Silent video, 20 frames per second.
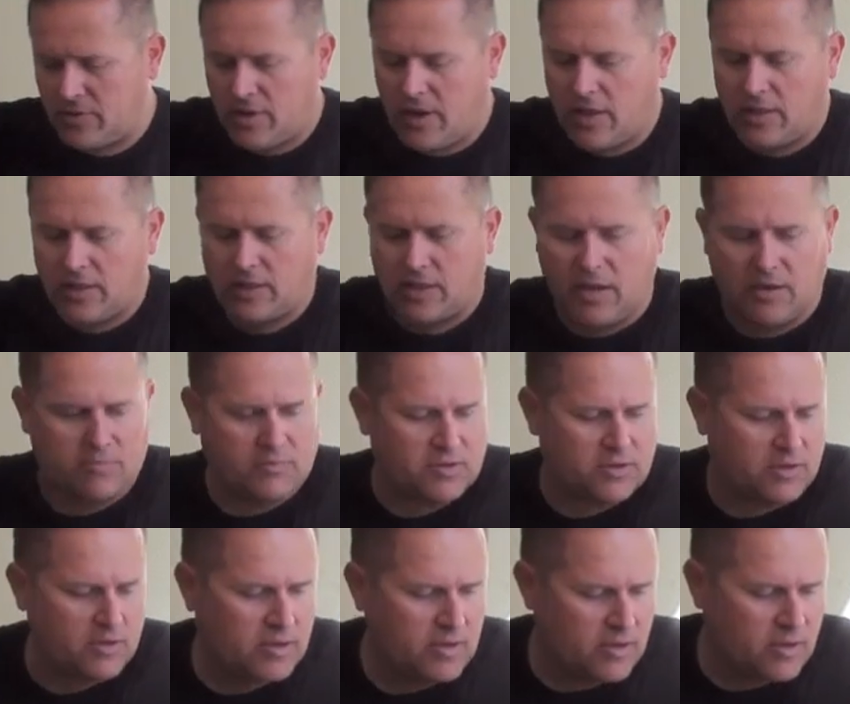your
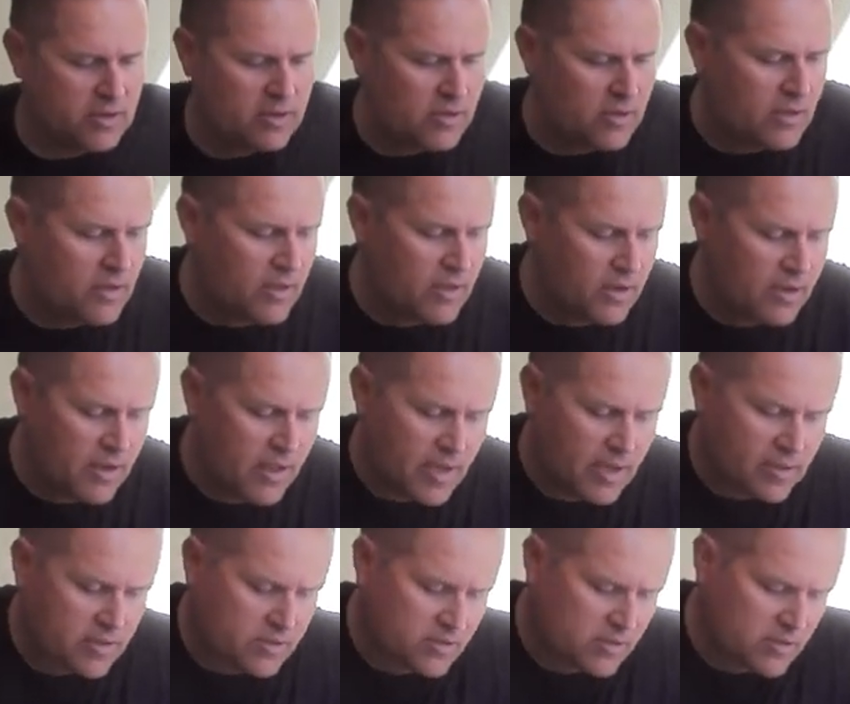helicopter.
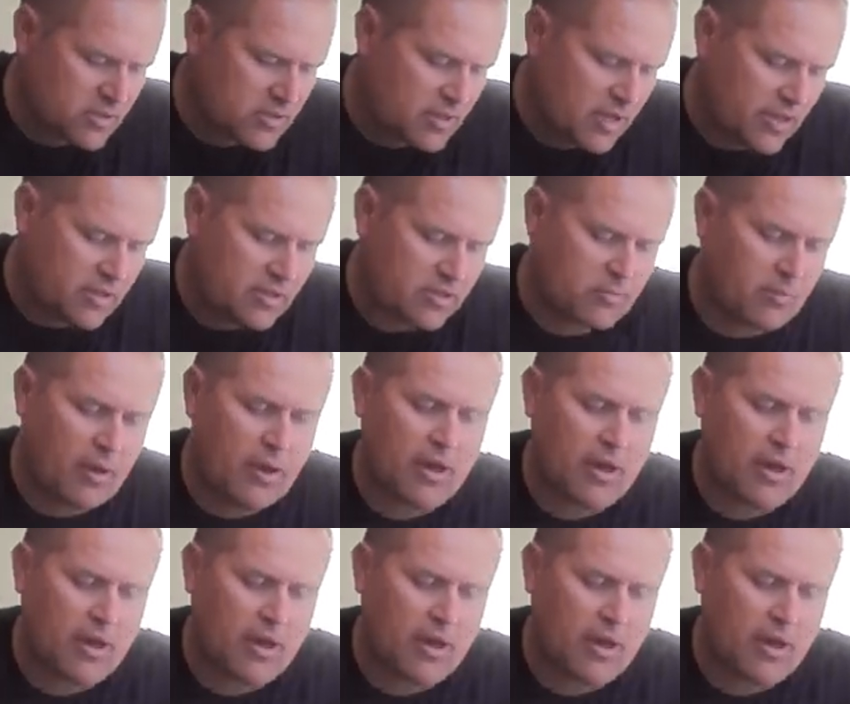Next, inside this